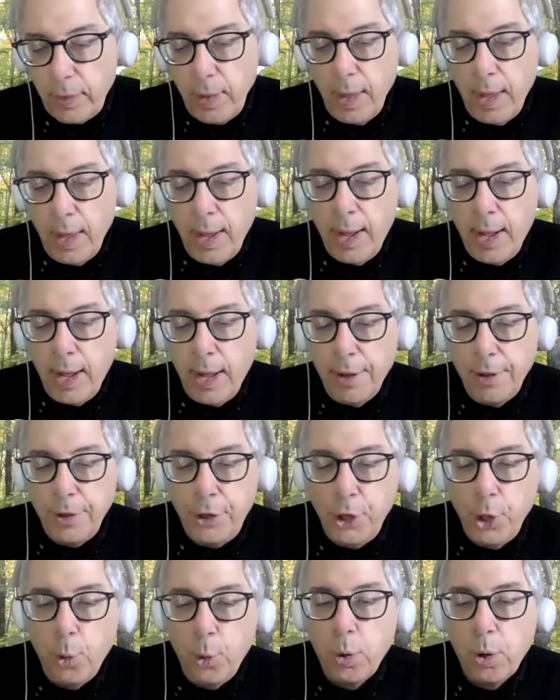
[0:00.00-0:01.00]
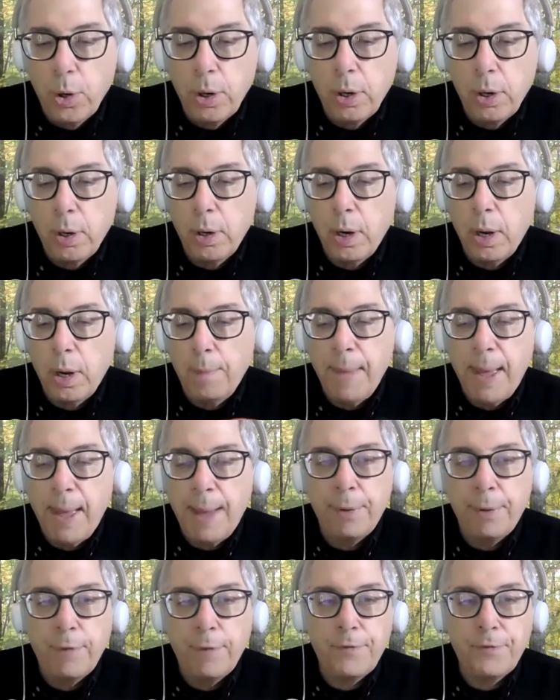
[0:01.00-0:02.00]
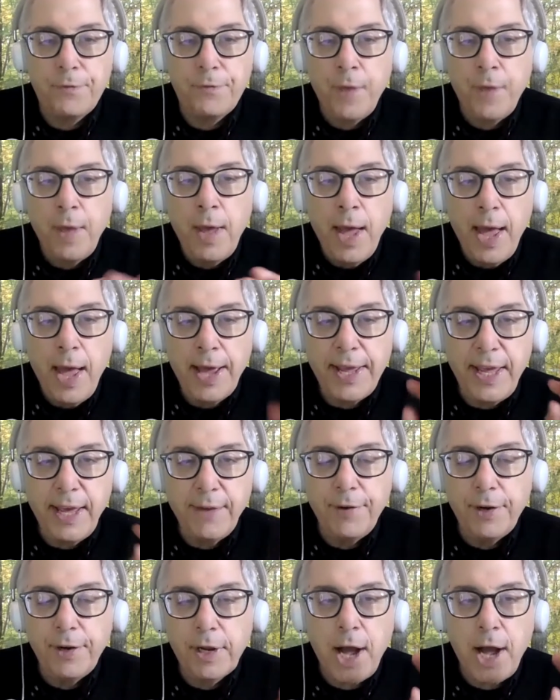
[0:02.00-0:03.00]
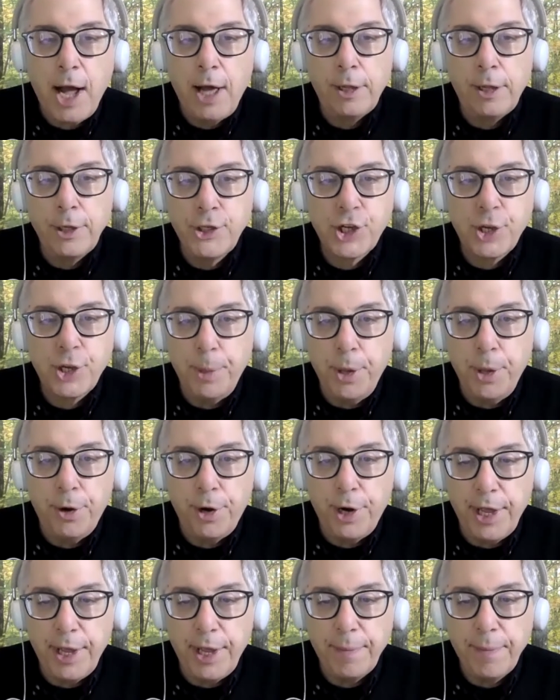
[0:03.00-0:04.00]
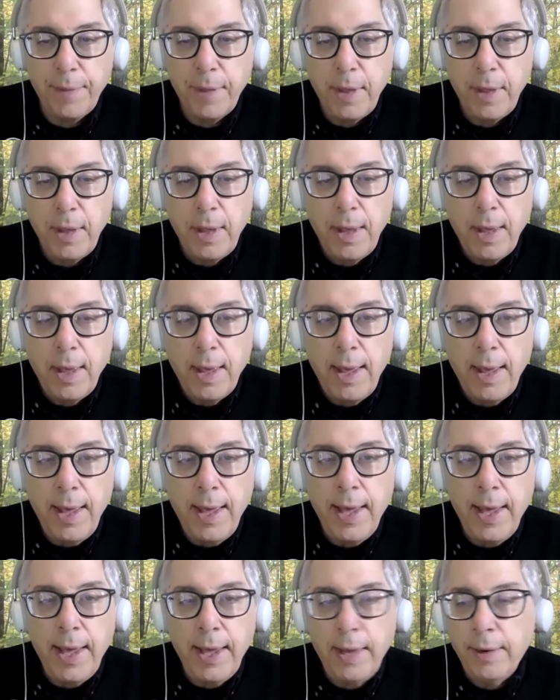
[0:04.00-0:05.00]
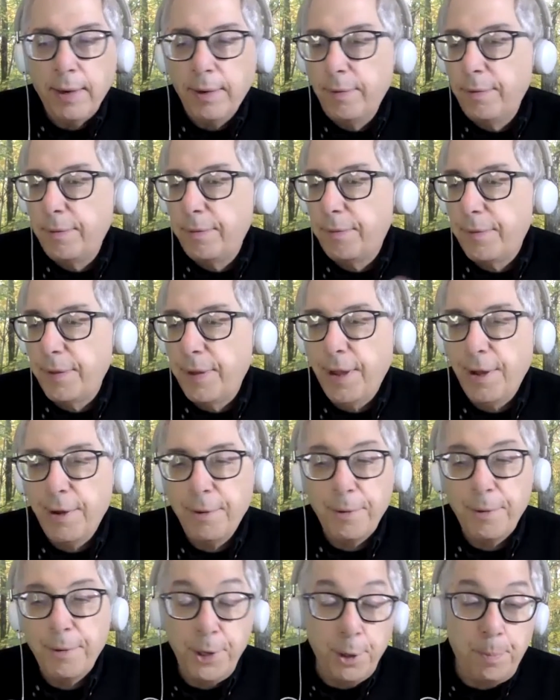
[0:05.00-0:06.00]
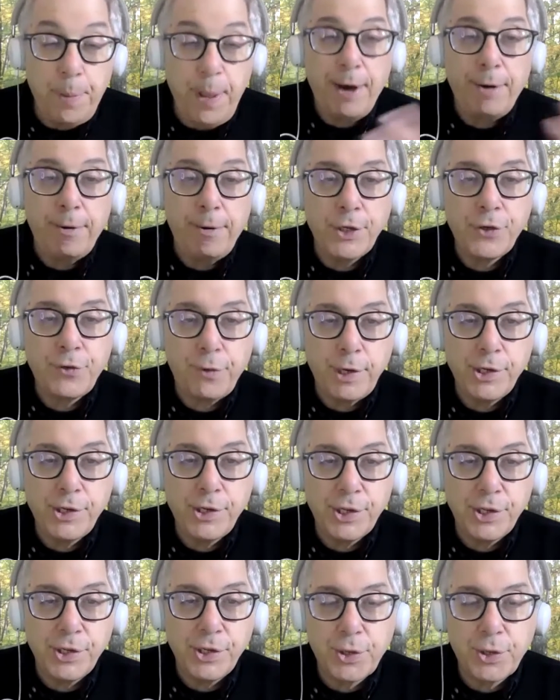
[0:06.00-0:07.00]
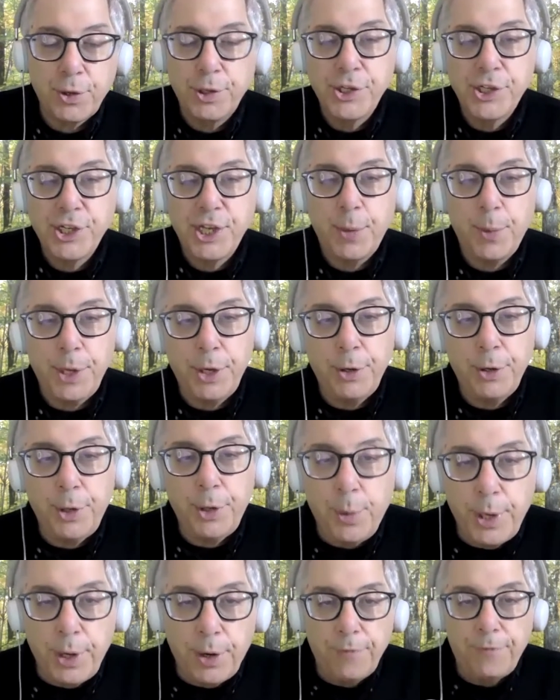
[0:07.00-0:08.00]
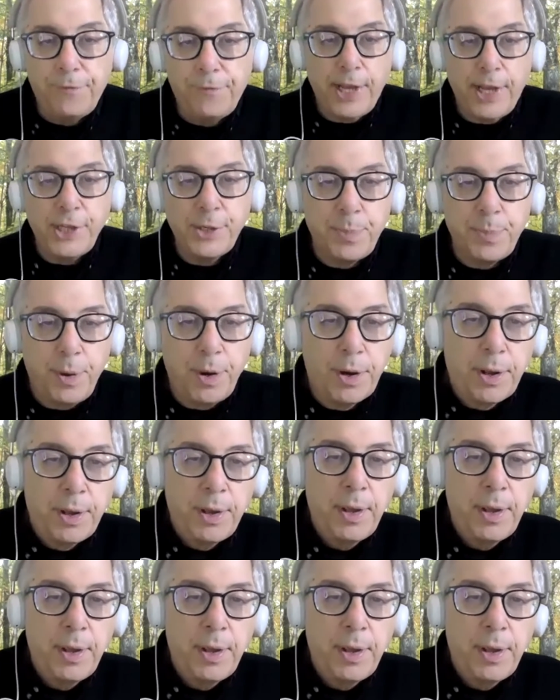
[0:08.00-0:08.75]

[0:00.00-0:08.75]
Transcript: uh, you were a member of a given college community. And you know your parents, for instance, couldn't see what you're doing on Facebook